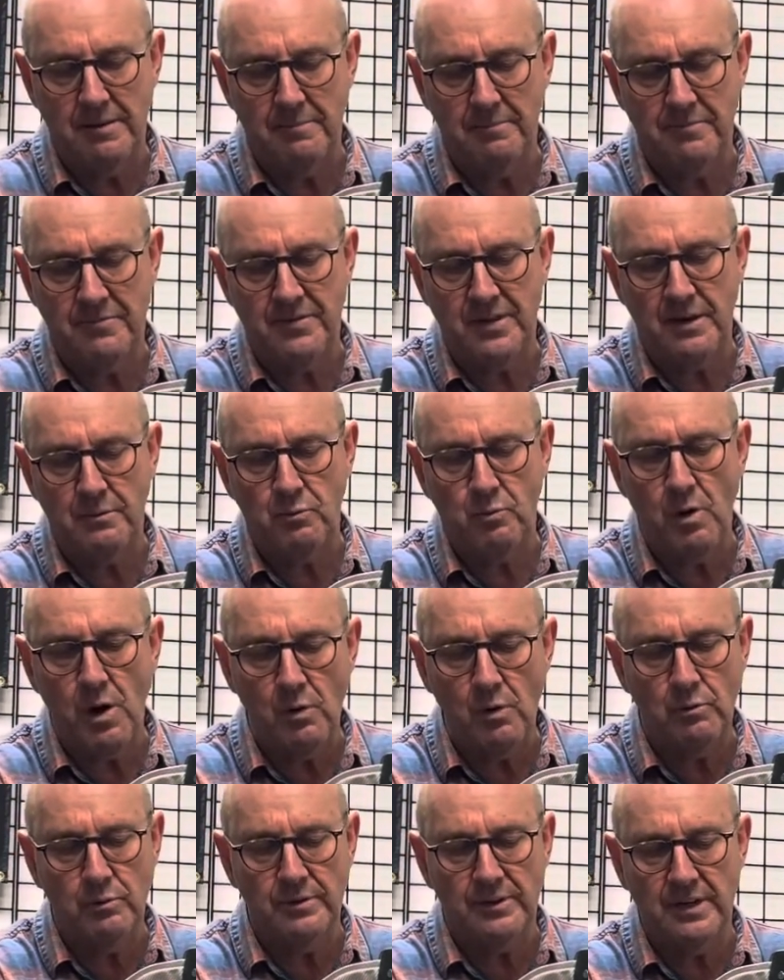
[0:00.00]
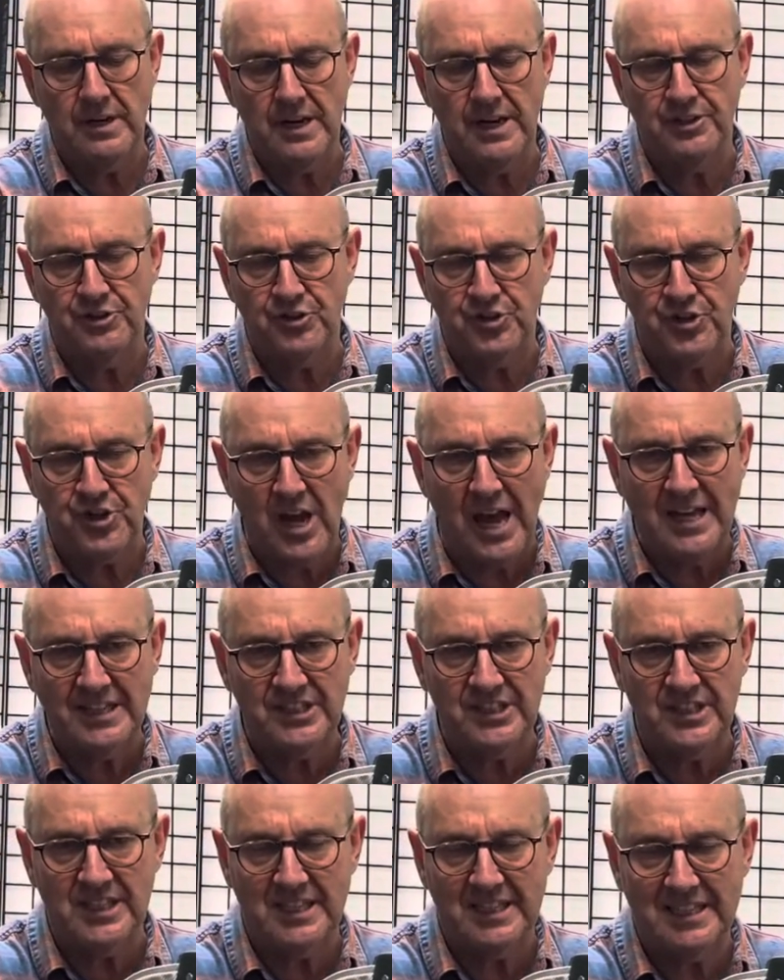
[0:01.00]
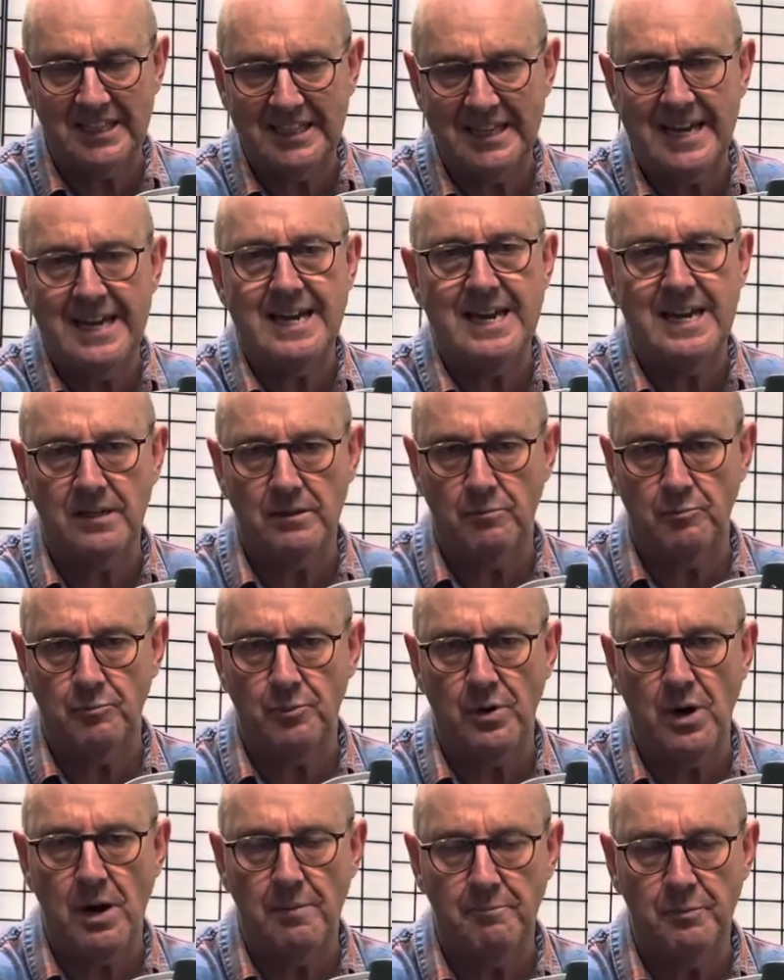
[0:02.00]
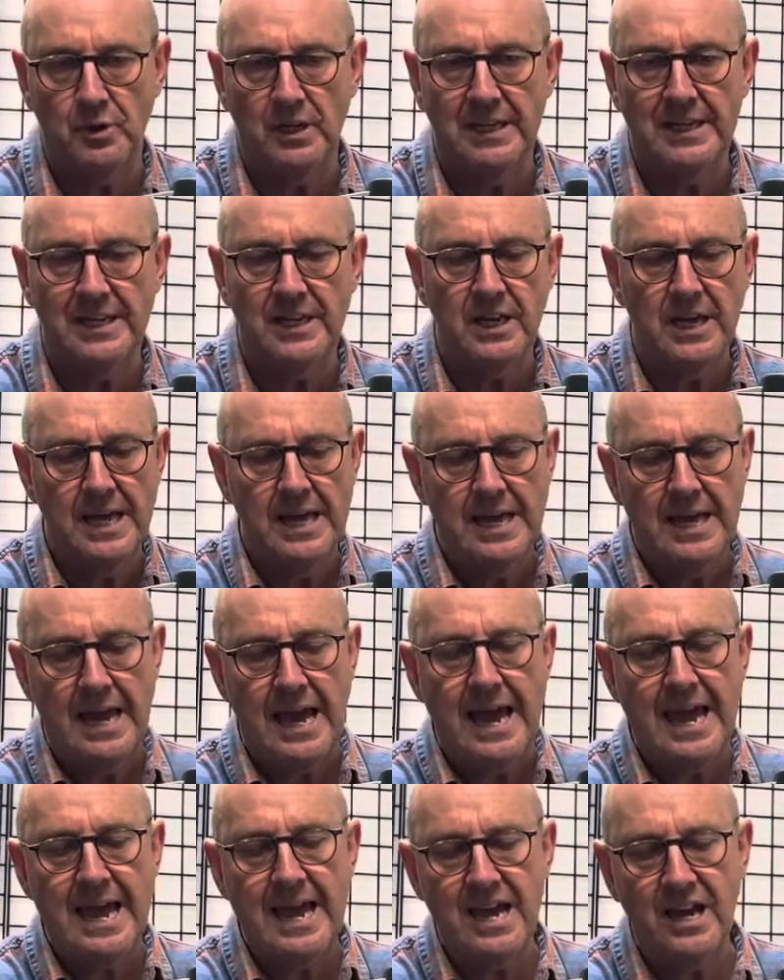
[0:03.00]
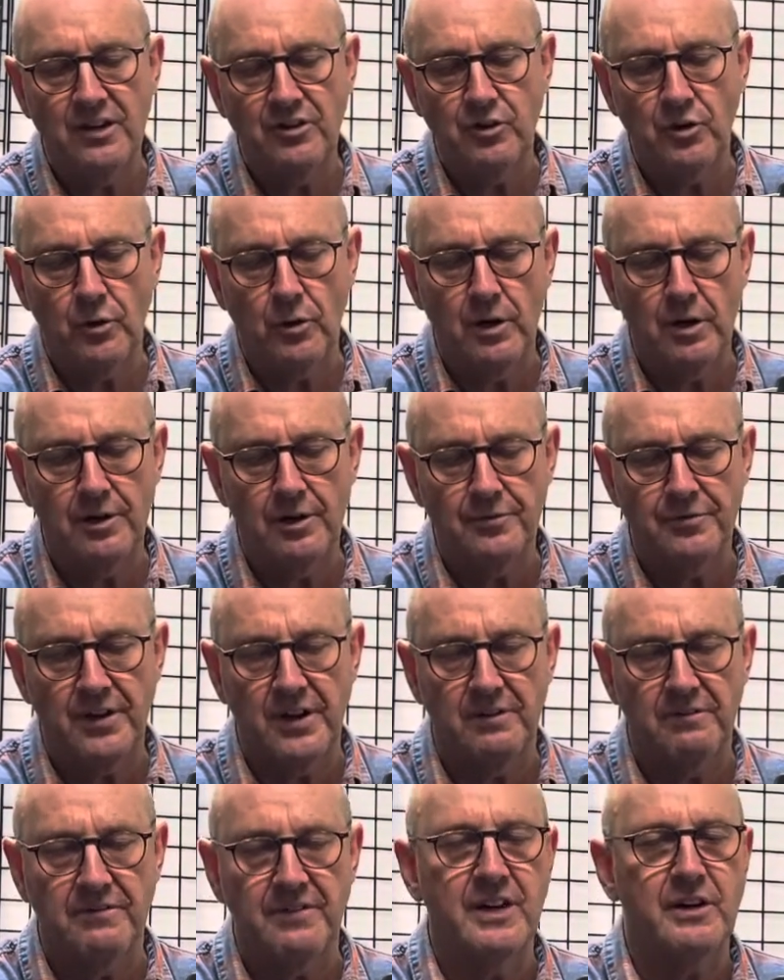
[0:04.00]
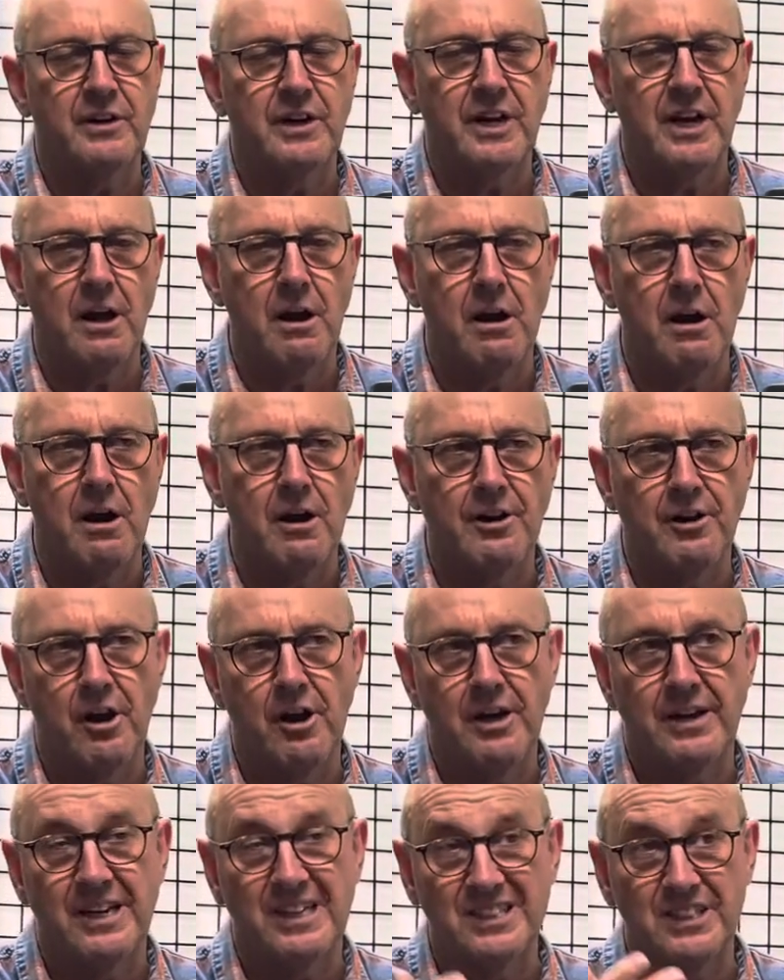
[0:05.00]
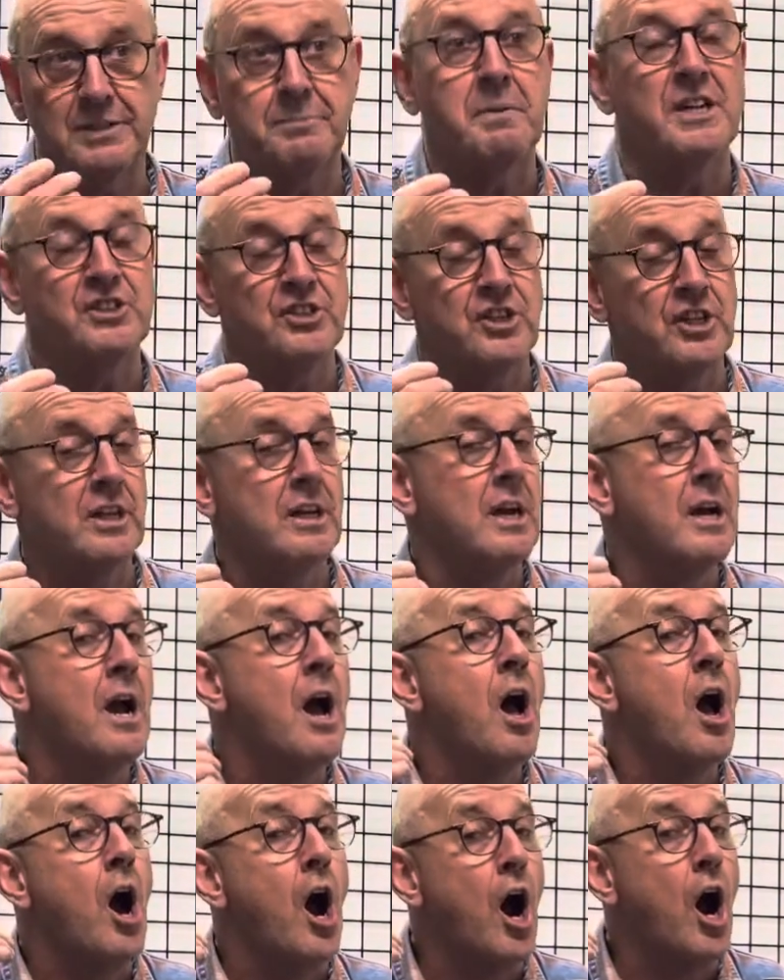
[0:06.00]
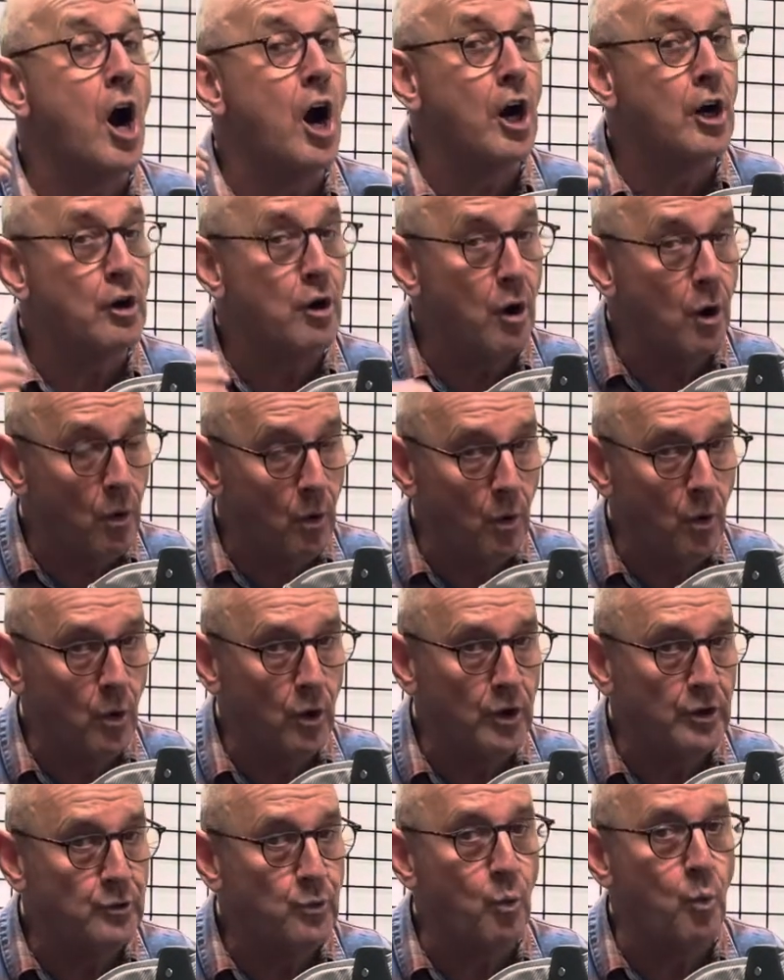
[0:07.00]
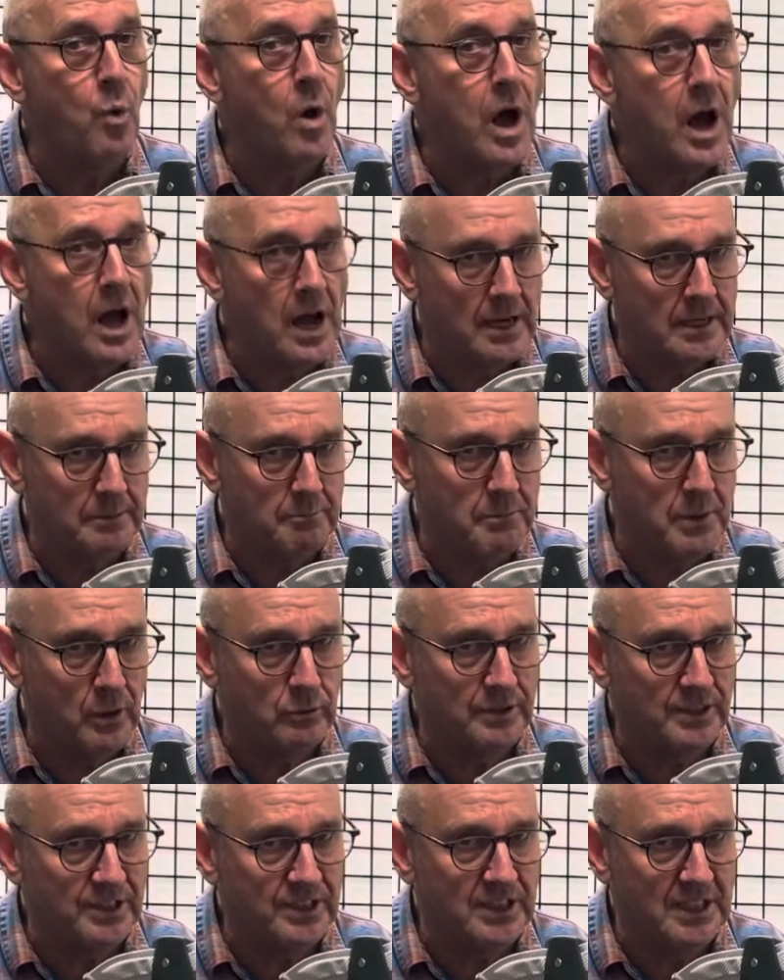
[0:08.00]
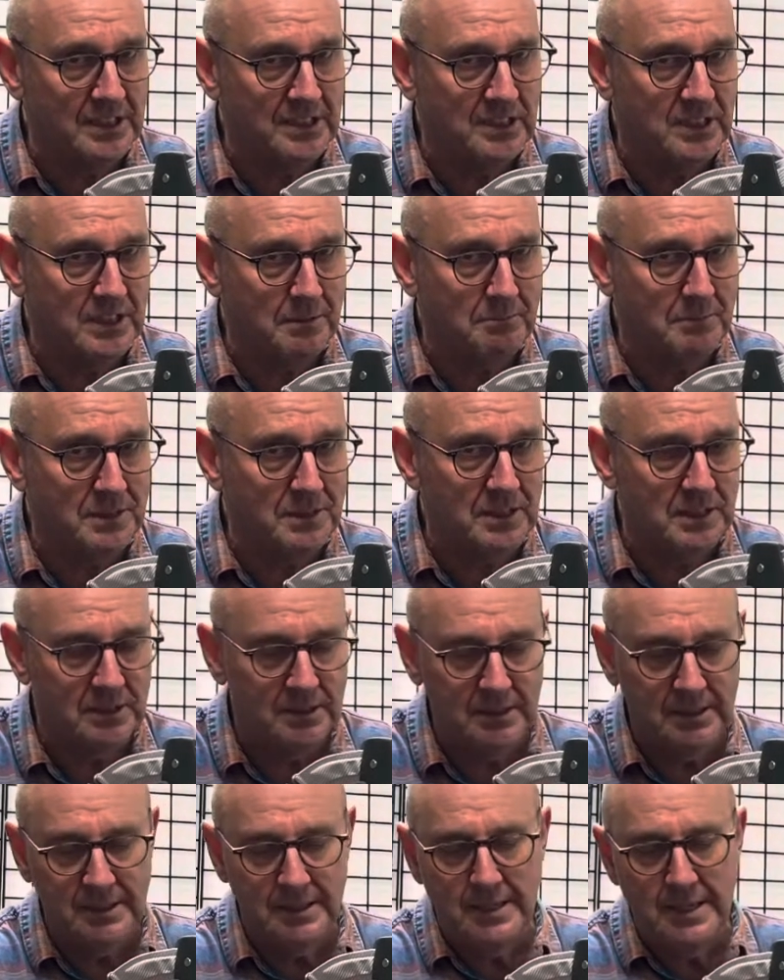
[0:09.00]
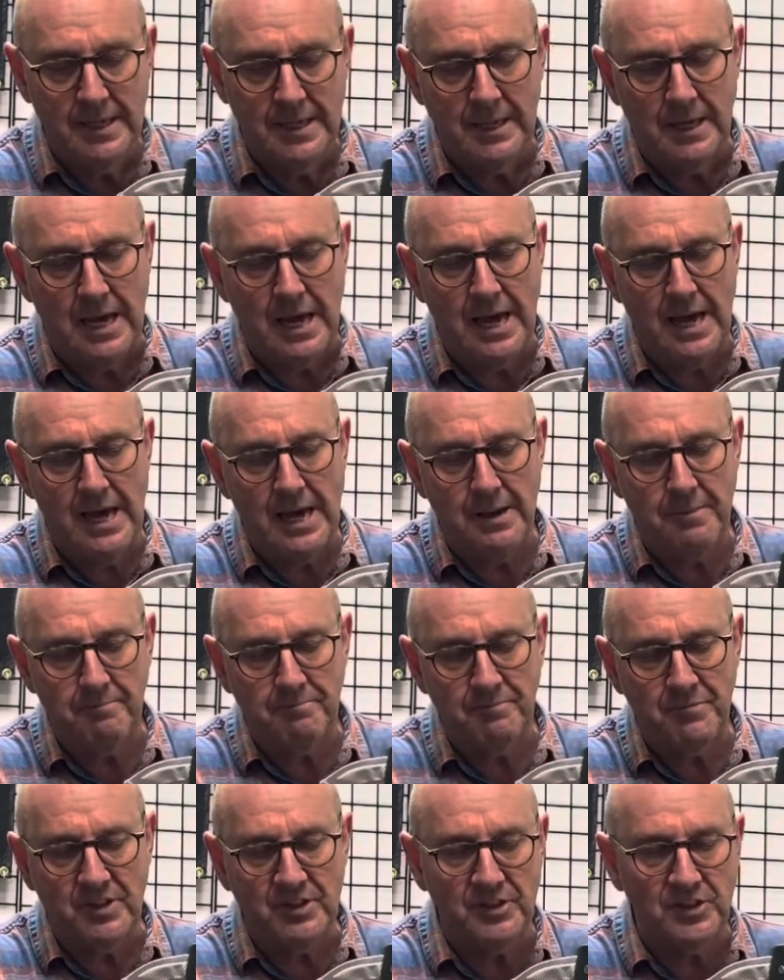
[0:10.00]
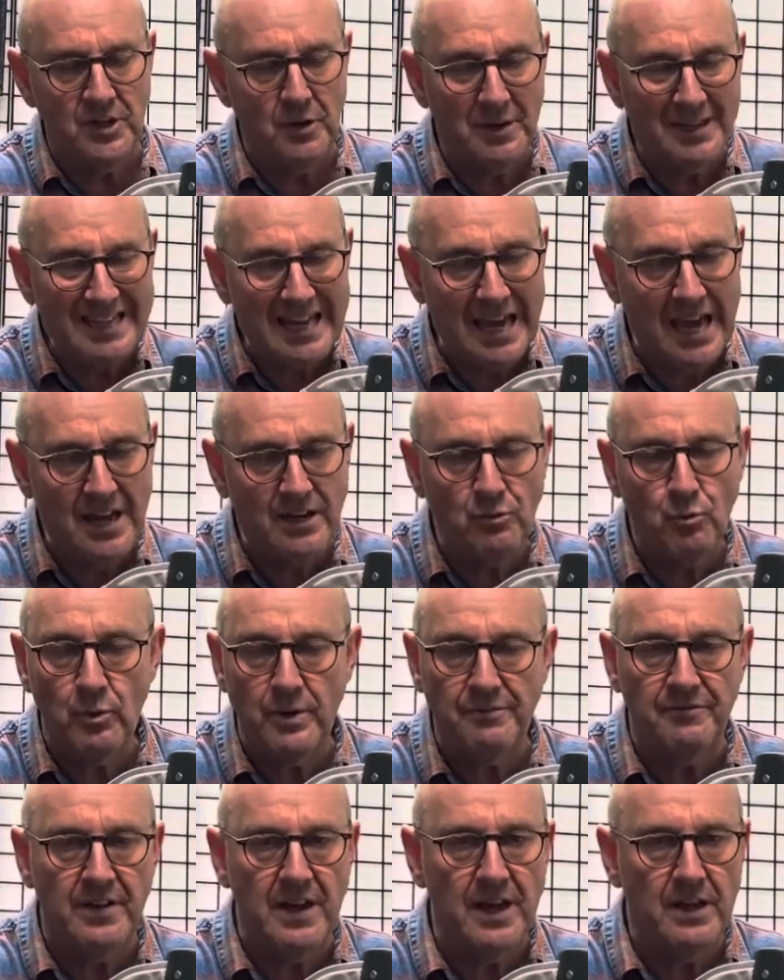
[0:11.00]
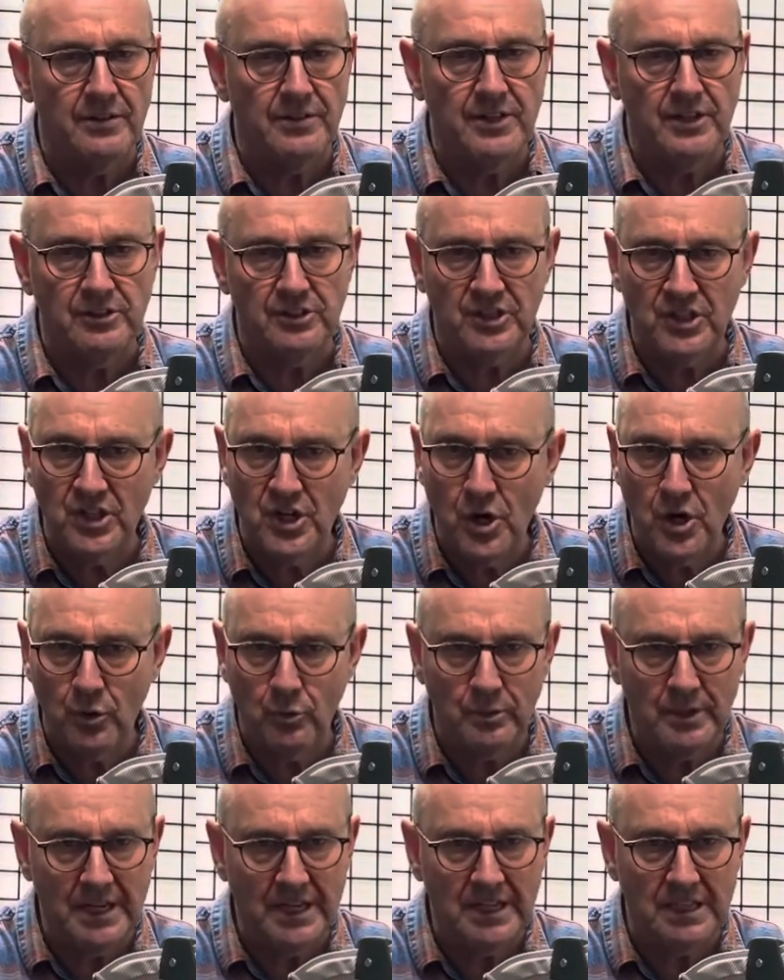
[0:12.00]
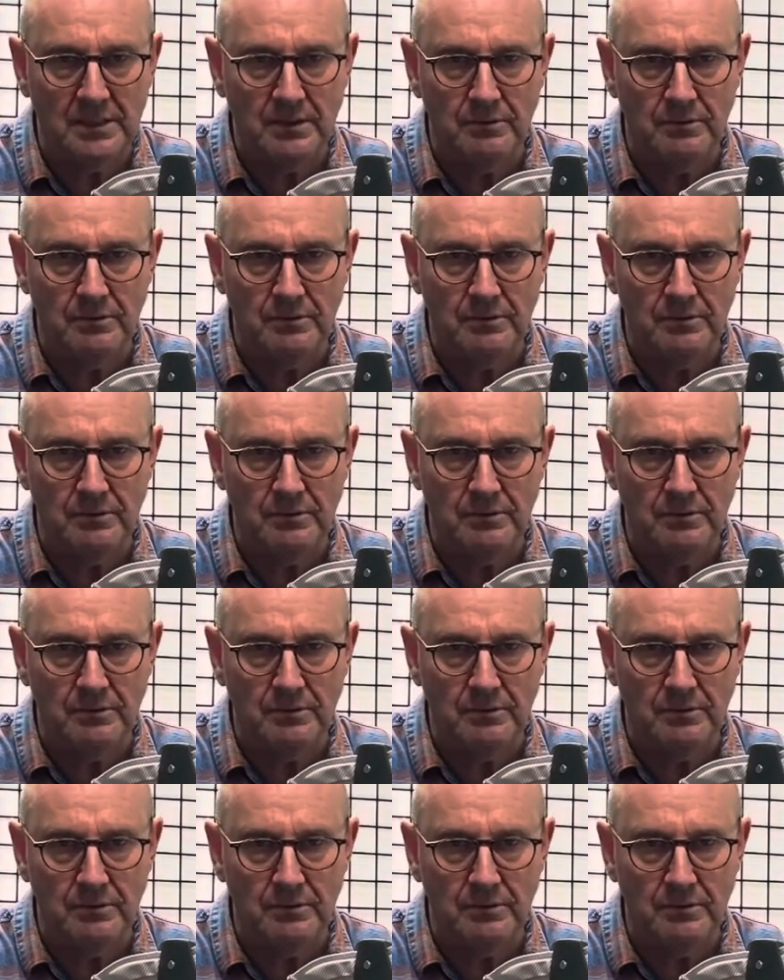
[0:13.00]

they won't adjust and cant properly, and or they're very hard on, especially our old walk mode systems. So again, we felt there's no need